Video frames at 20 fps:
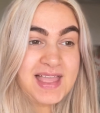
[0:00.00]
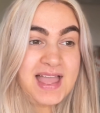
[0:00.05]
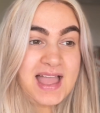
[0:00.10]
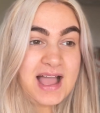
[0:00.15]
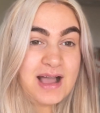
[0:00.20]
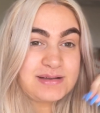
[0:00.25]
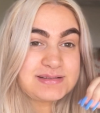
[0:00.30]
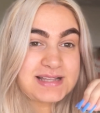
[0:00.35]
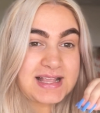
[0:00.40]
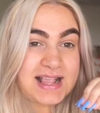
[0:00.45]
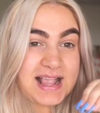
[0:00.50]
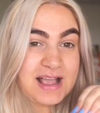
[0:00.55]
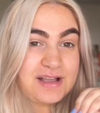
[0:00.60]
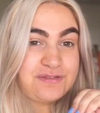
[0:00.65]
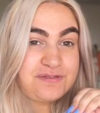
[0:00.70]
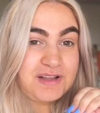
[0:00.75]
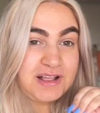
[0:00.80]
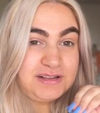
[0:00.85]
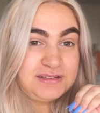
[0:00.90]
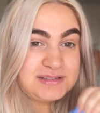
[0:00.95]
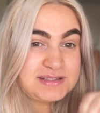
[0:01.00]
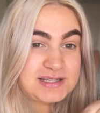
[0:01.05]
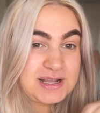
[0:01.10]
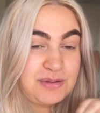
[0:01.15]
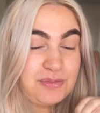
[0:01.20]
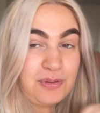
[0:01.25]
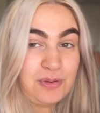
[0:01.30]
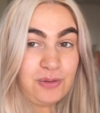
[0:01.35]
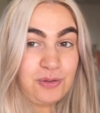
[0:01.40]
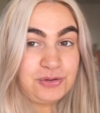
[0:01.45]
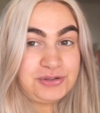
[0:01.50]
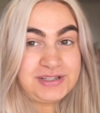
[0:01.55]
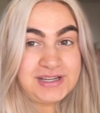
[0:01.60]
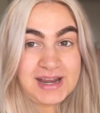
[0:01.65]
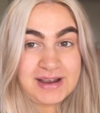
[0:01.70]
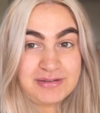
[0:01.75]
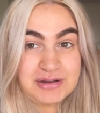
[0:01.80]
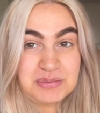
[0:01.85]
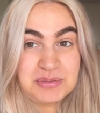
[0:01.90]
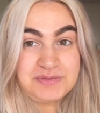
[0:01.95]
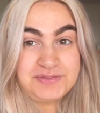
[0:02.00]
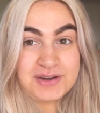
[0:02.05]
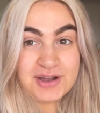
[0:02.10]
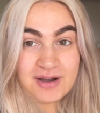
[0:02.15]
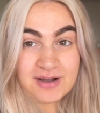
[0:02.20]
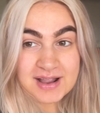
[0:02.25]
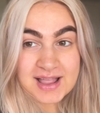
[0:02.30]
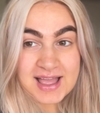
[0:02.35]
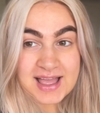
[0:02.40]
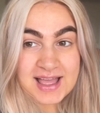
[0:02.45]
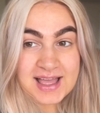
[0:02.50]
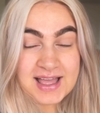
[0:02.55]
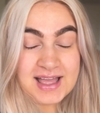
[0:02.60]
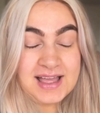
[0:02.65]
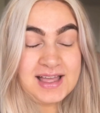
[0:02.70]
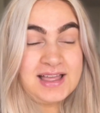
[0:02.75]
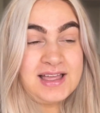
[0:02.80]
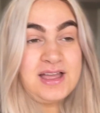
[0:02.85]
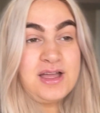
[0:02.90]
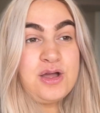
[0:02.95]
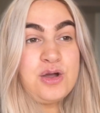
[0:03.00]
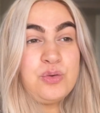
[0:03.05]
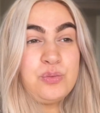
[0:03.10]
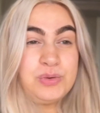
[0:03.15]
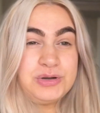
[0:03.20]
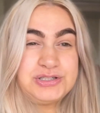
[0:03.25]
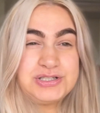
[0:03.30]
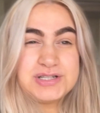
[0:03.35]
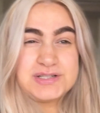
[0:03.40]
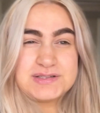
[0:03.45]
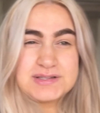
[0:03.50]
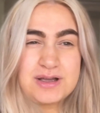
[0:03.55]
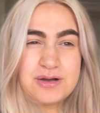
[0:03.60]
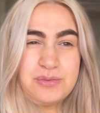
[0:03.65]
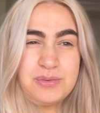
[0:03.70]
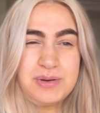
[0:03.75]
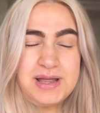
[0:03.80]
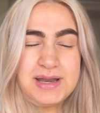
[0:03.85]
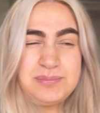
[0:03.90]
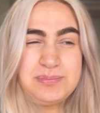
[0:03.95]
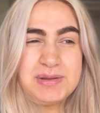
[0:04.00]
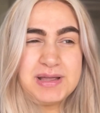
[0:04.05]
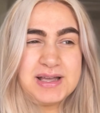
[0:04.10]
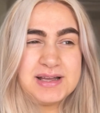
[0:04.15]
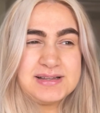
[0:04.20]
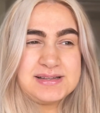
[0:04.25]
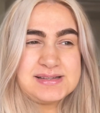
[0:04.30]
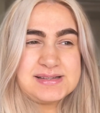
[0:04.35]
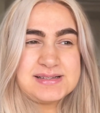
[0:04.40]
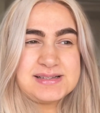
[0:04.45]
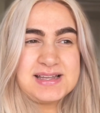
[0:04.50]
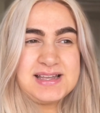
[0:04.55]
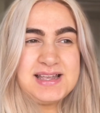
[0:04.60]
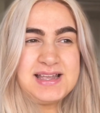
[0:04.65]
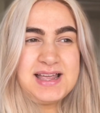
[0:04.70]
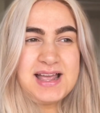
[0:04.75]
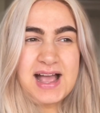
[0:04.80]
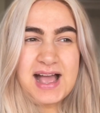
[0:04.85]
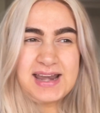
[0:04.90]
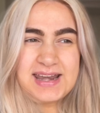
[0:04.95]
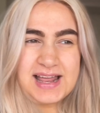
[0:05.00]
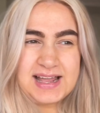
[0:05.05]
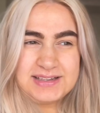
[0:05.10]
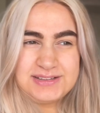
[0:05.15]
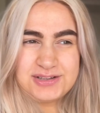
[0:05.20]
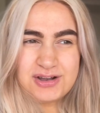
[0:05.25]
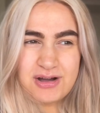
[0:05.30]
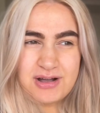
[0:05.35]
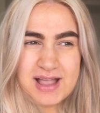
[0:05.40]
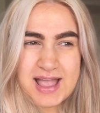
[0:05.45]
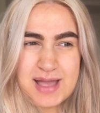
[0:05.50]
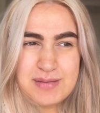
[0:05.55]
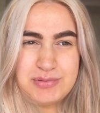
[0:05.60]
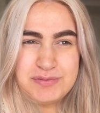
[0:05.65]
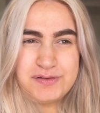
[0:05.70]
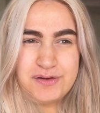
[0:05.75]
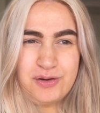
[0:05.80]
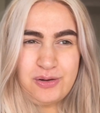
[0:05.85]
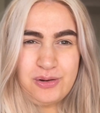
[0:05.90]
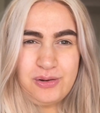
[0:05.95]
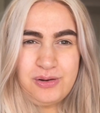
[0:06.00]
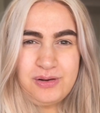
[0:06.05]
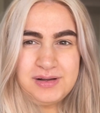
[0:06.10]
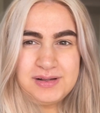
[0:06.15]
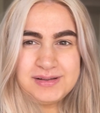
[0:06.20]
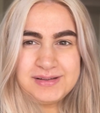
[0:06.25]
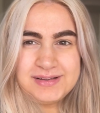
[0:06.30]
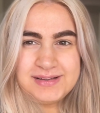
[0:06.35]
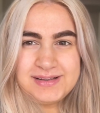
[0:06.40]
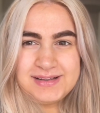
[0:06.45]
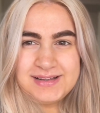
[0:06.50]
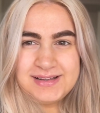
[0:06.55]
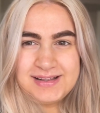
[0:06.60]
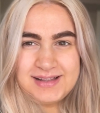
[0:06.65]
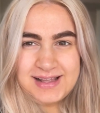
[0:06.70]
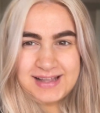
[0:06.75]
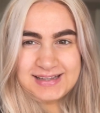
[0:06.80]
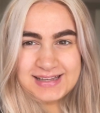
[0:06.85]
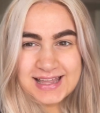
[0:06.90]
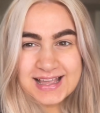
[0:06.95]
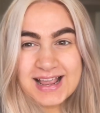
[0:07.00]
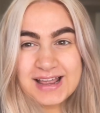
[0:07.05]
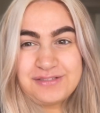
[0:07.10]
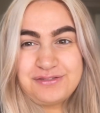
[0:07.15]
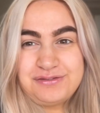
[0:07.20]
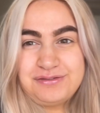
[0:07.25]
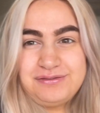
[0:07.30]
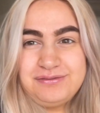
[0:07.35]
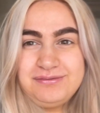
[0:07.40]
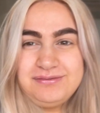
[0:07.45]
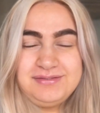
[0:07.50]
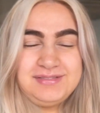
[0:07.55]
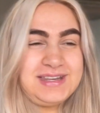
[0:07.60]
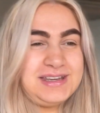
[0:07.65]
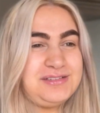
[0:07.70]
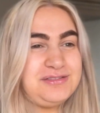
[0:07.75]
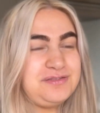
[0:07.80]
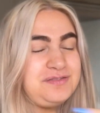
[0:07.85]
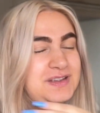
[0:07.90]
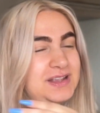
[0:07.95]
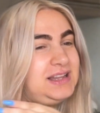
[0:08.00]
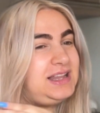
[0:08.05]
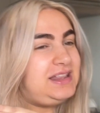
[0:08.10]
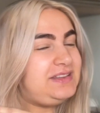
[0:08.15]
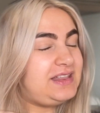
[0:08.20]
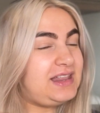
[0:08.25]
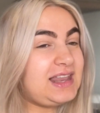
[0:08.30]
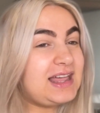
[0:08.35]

I was like, I felt so ordinary with dark hair. Which is so weird because I'd had dark hair before and like I didn't feel like that.